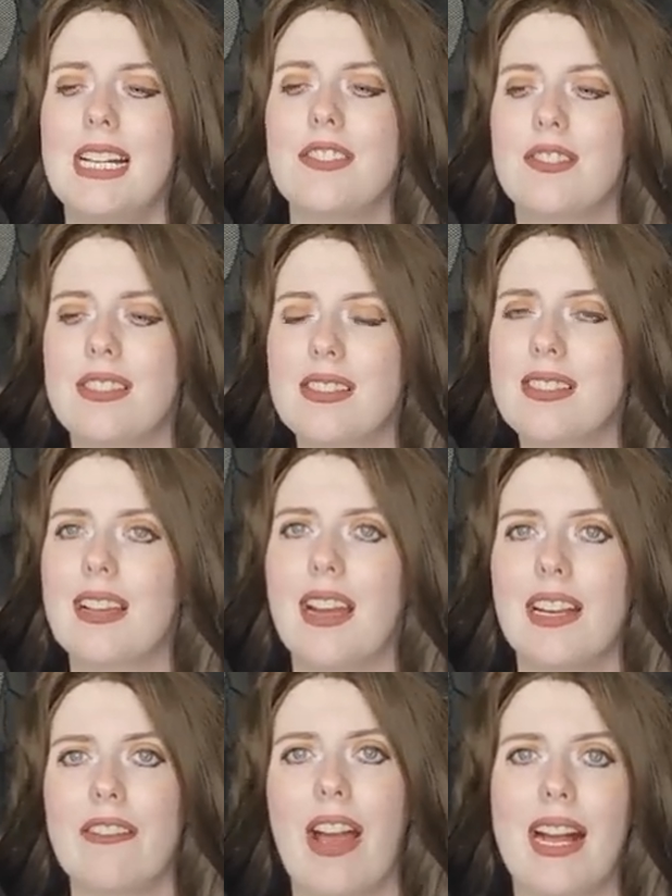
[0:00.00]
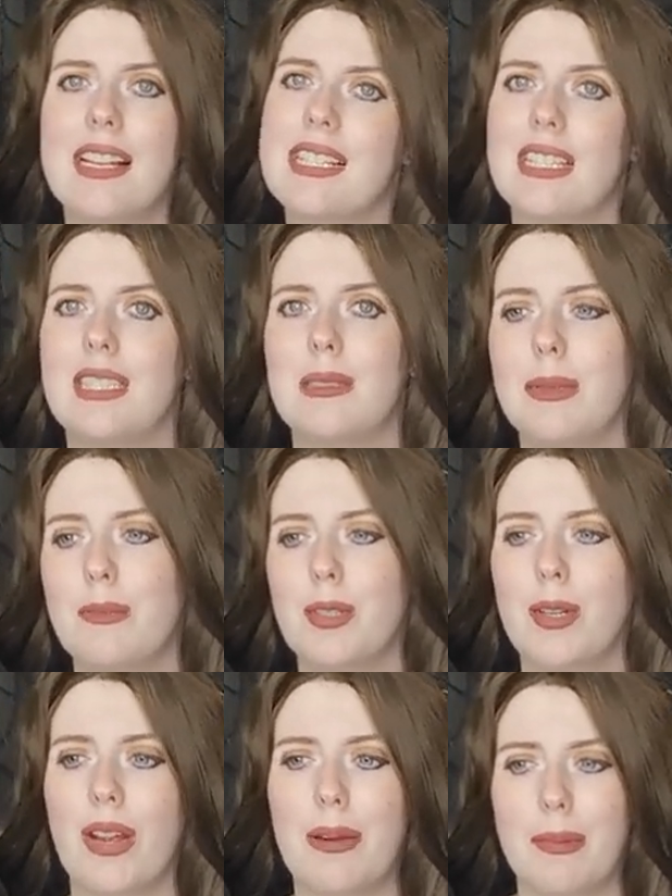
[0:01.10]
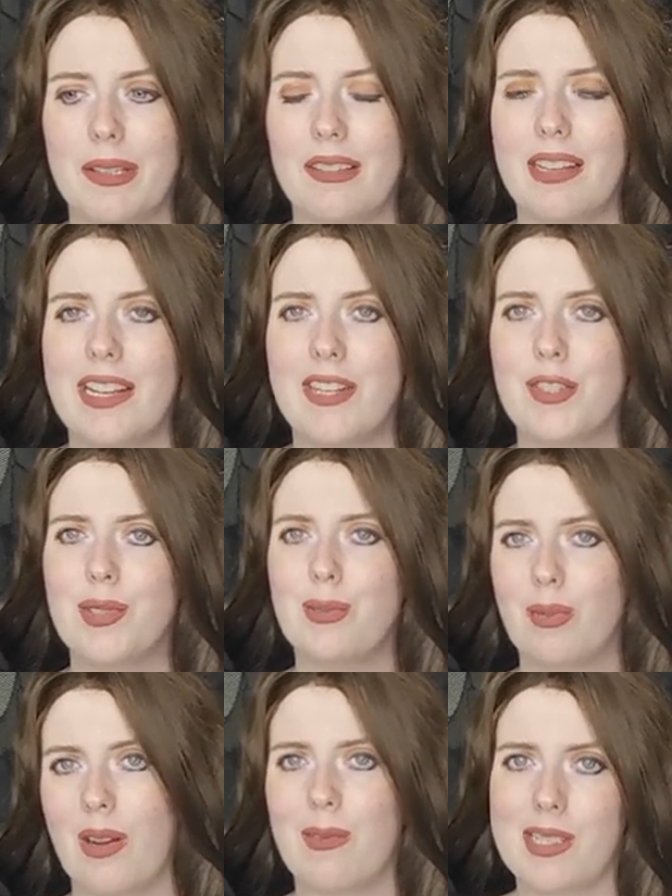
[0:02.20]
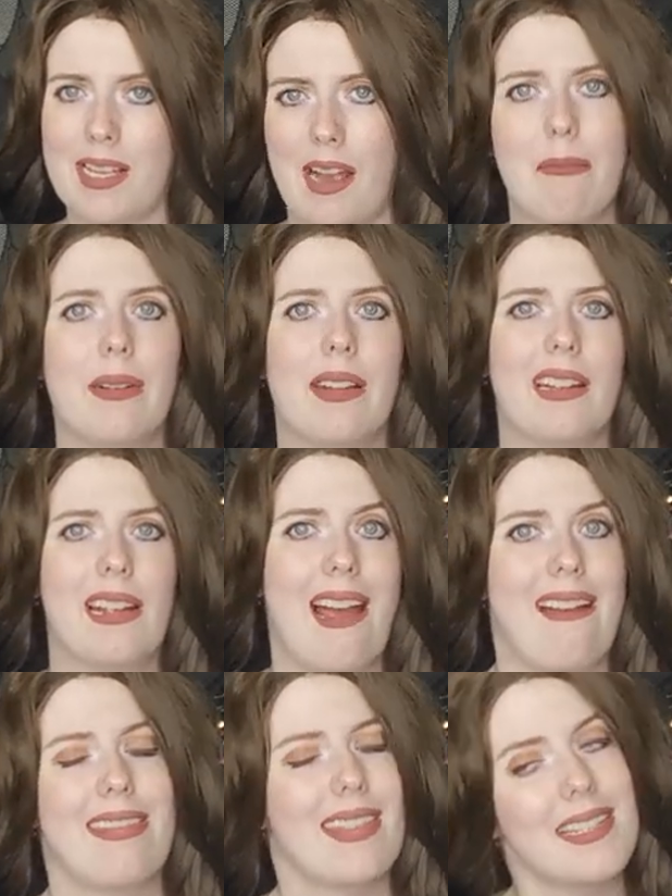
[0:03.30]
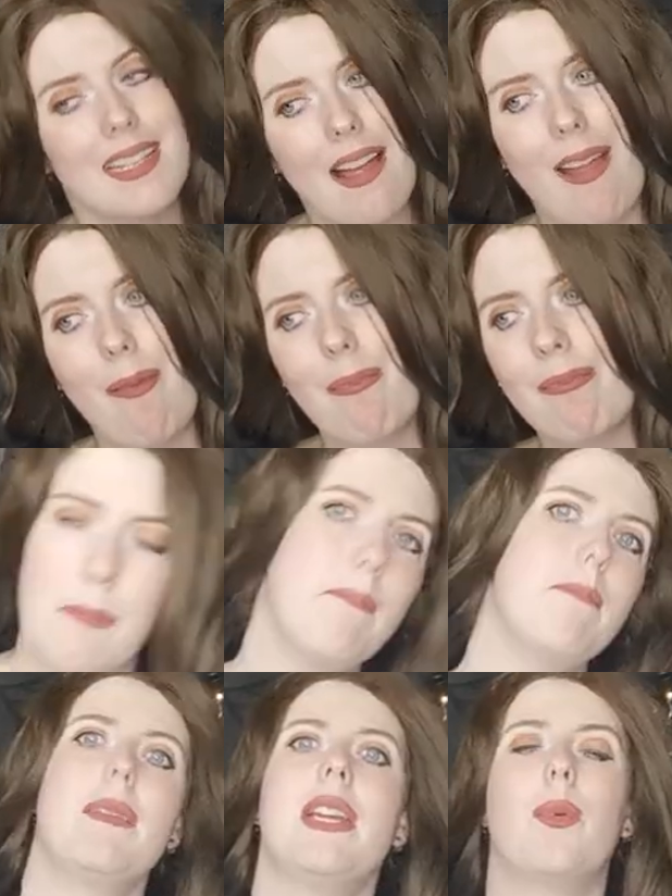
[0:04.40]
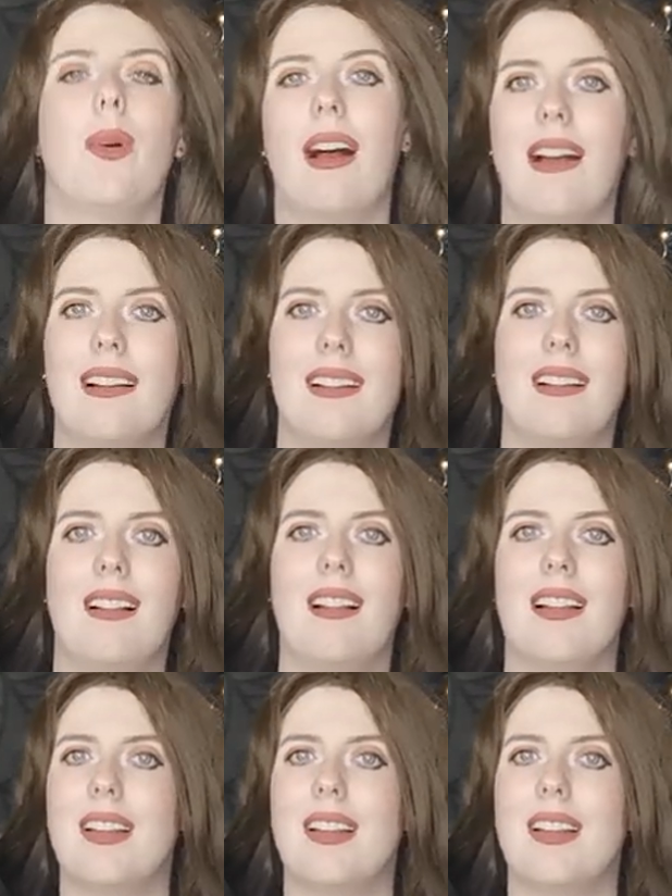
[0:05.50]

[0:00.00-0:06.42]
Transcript: just kind of adds a little bit more credibility to what was happening at the time. Meanwhile,